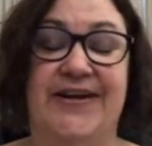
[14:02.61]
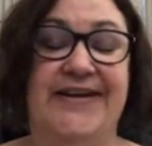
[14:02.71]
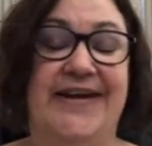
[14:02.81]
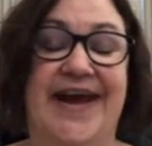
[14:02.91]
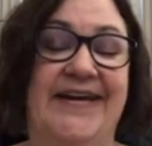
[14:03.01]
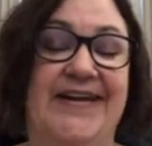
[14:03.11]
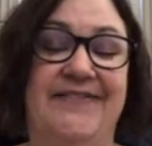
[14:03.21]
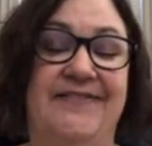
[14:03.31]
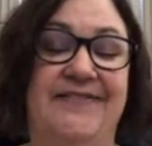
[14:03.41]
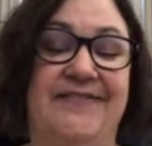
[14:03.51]
I can't. I can
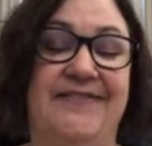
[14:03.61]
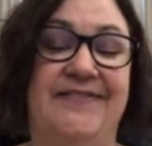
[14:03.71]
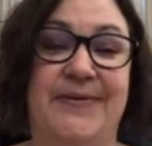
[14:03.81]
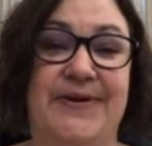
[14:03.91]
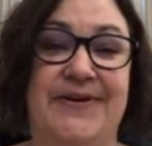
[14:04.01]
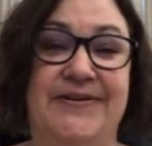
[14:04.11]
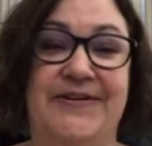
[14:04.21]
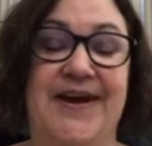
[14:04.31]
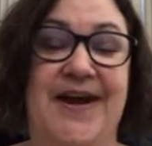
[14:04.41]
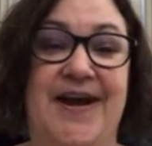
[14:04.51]
never remember the
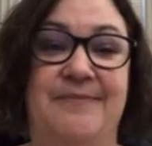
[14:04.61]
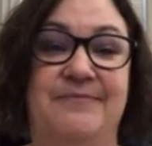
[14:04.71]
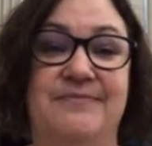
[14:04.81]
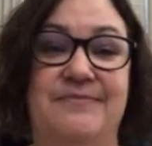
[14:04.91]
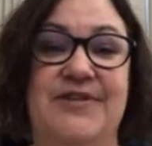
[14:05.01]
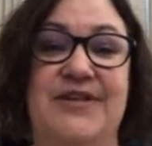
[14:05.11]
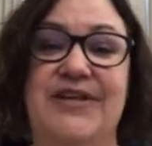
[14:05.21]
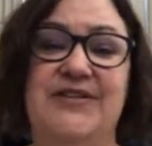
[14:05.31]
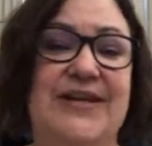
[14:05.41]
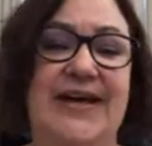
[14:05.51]
word. Um,
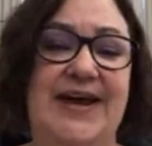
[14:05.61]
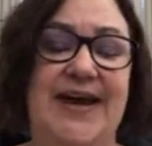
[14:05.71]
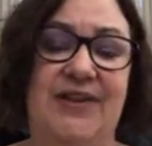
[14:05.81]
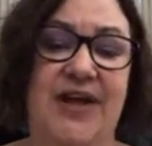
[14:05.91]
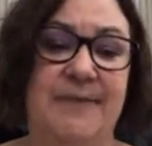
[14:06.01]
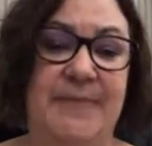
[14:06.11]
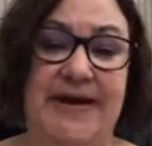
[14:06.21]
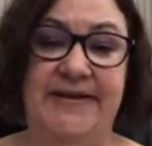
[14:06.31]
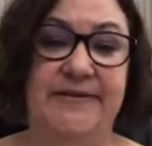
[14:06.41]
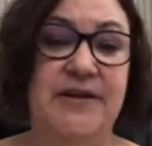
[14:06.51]
you, you can't have a lot
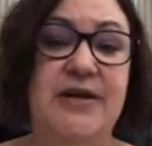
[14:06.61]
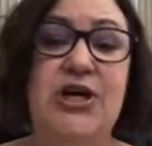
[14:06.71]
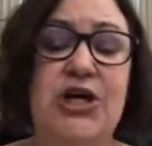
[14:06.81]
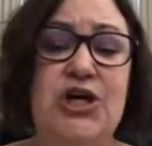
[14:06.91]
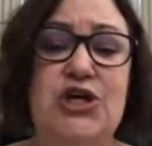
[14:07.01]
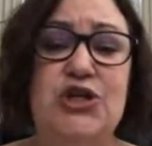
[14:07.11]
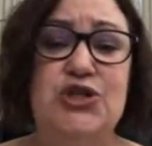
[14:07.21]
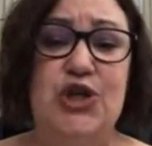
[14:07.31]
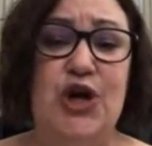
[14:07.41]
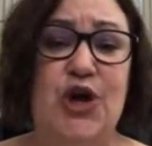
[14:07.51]
of money.
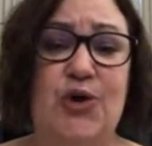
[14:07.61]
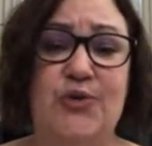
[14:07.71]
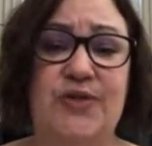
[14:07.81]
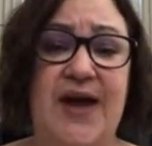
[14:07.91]
So right.